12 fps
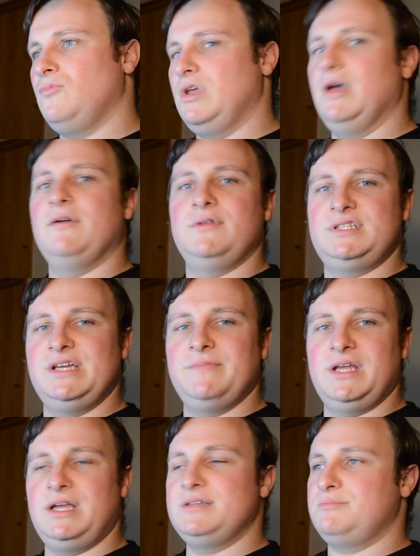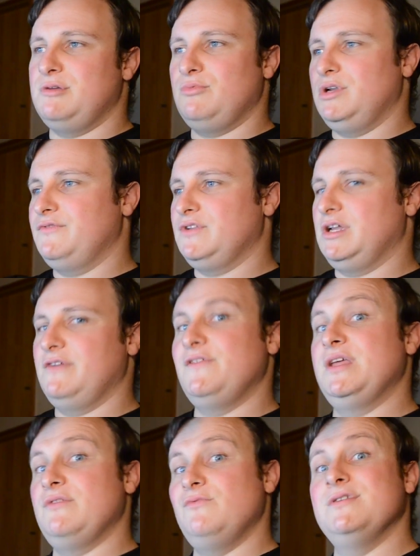Yeah, the team that has people left alive
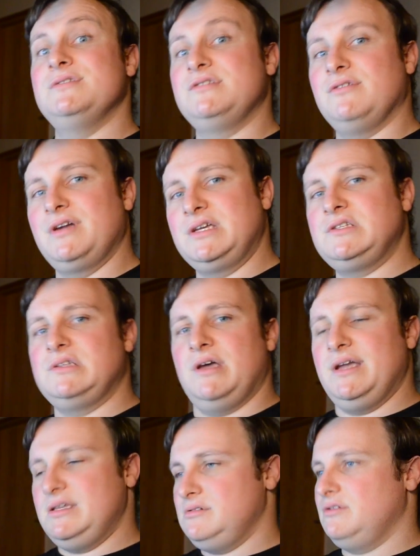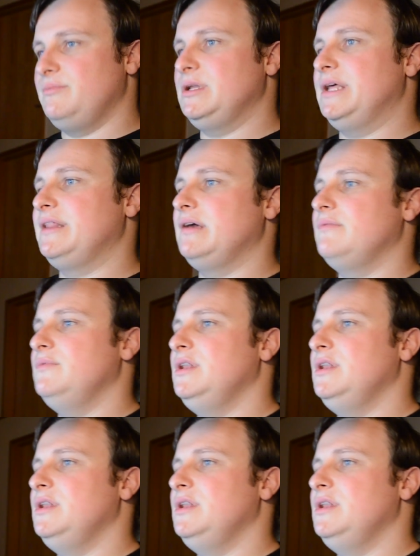at the end wins. So I guess it could be like that.